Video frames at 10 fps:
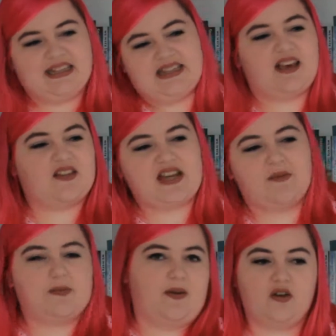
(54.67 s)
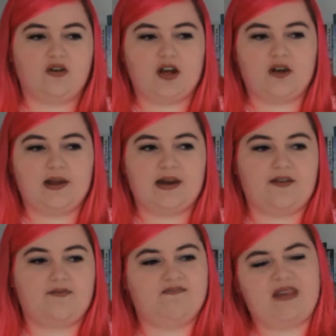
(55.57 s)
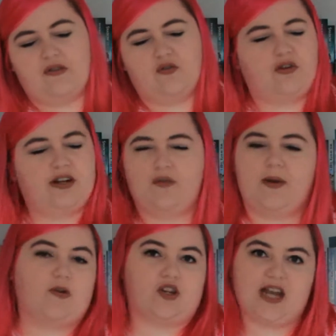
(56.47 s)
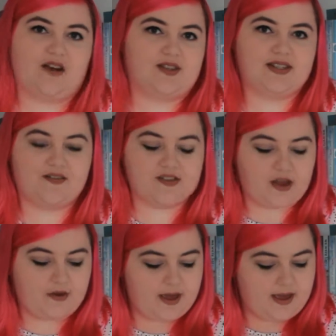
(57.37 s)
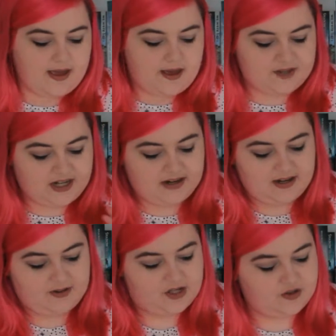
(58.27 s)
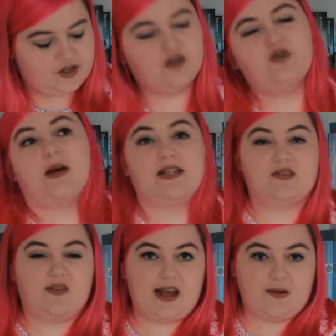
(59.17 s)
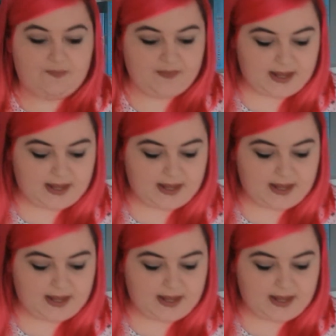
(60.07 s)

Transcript: the other time was a bit longer and they're already on my bookshelves and stuff, so I'm just going to do the new ones for now.